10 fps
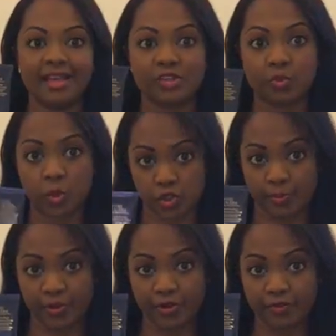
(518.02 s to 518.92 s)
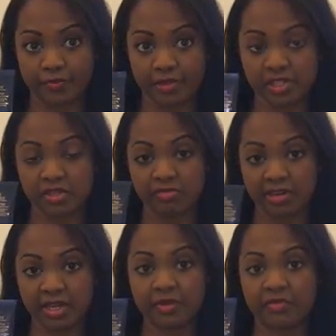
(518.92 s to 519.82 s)
It's waterproof, so
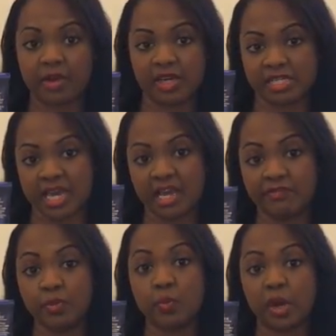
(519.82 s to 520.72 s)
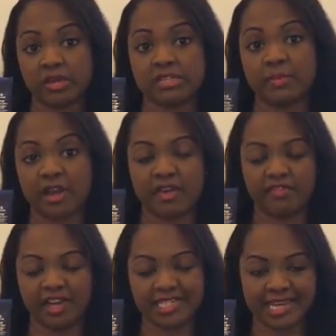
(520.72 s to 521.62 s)
really good for holiday if you want some
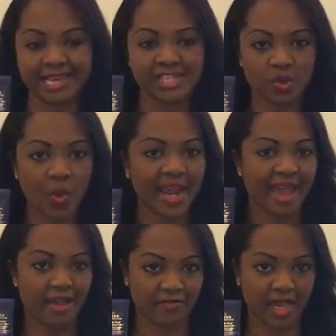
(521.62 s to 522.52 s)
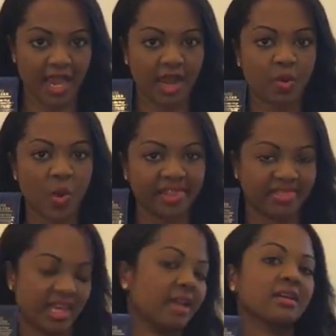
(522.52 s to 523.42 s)
coverage. It is quite heavy and quite
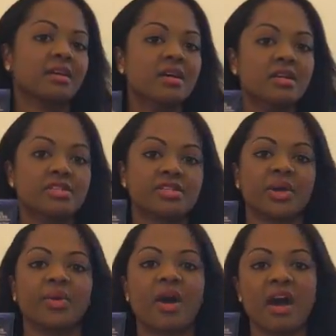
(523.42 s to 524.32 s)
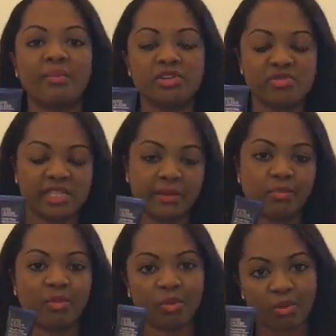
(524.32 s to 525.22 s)
thick, so I would use it
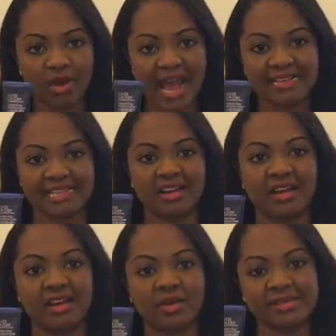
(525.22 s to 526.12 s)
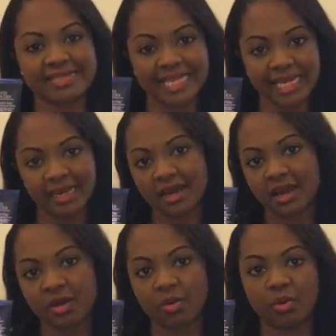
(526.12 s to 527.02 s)
more as a
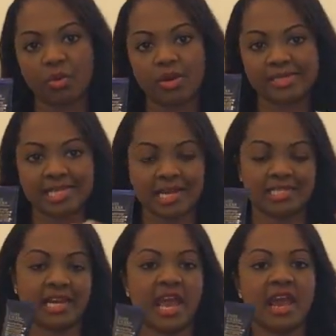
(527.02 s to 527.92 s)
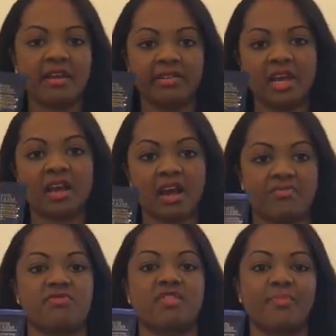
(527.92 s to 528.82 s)
concealer or a certain area
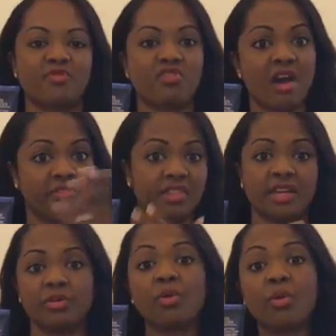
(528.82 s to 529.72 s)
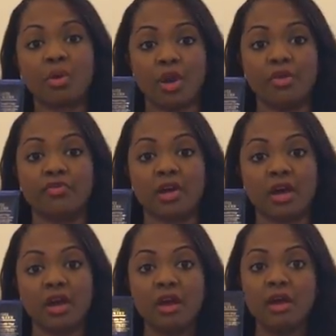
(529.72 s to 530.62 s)
cover up rather than an all
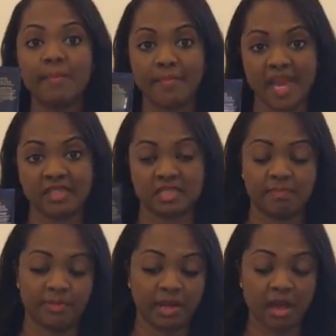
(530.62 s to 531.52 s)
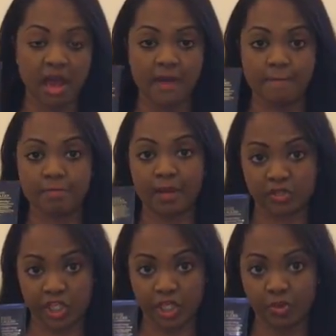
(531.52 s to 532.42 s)
over base, but up
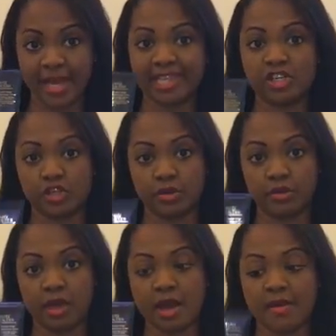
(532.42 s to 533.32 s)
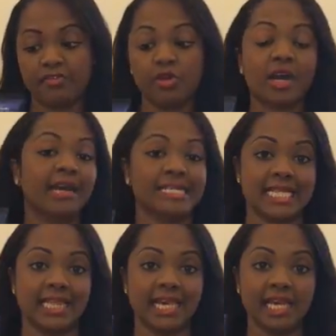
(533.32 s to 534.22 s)
to you. And they do a few colours
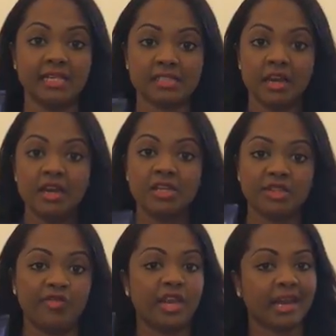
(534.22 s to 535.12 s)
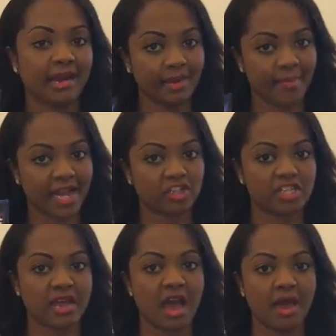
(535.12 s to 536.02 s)
in these, so if you get colour
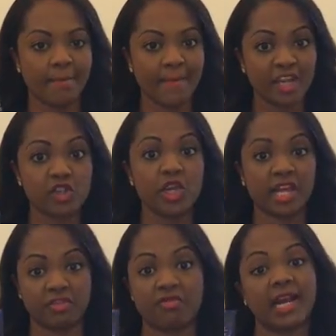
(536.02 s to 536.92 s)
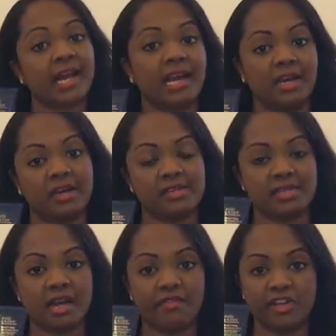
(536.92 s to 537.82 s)
matched, make sure you get the right colour because
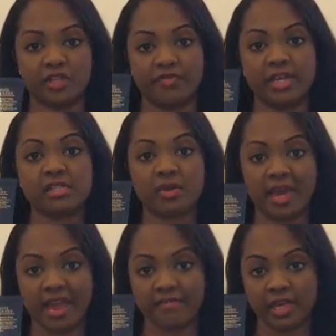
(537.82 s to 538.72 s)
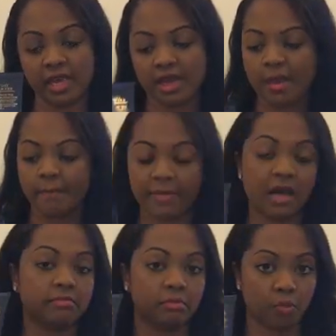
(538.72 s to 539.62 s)
the coverage of it's quite heavy,
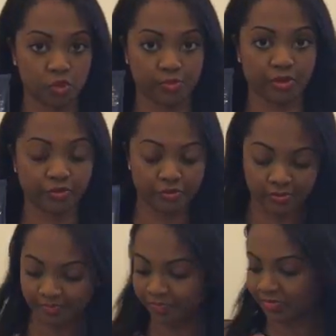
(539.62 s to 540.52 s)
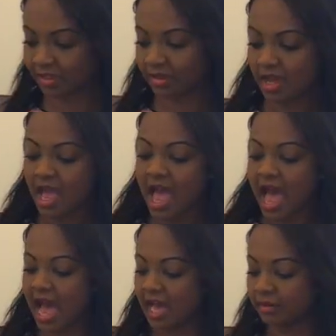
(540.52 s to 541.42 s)
but waterproof.
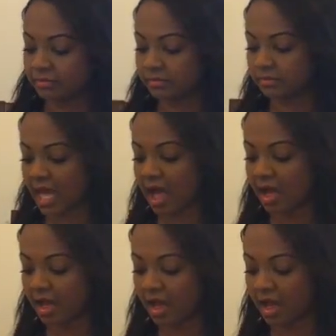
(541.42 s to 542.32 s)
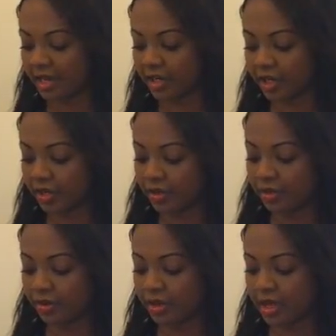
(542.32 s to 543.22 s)
I
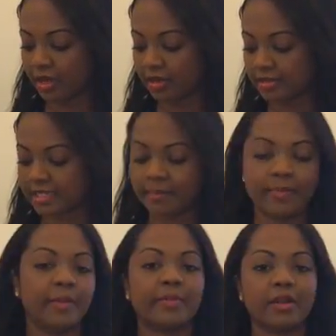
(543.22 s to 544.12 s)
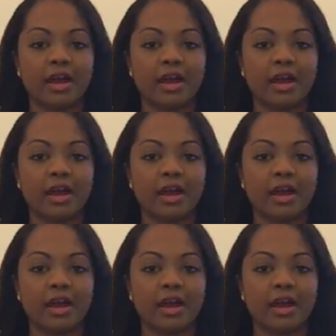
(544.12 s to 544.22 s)
know some people